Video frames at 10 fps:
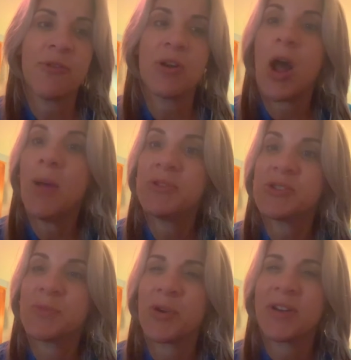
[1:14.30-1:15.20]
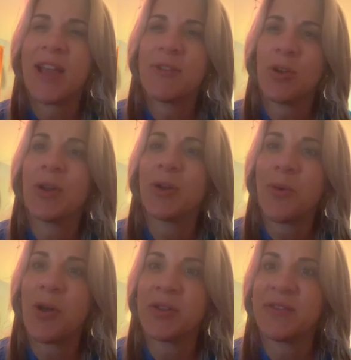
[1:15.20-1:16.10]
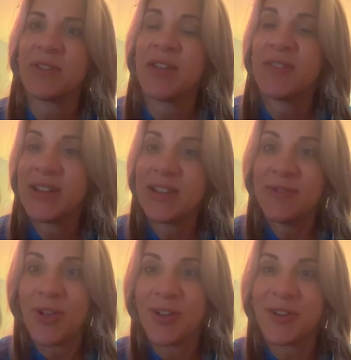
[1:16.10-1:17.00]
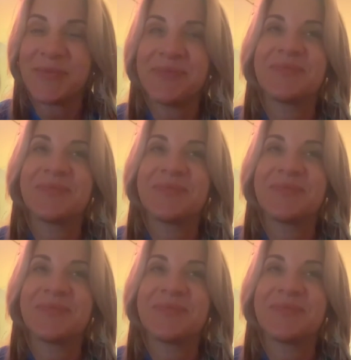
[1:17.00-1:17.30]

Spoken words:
accomplish more, and have a greater quality of life and live longer.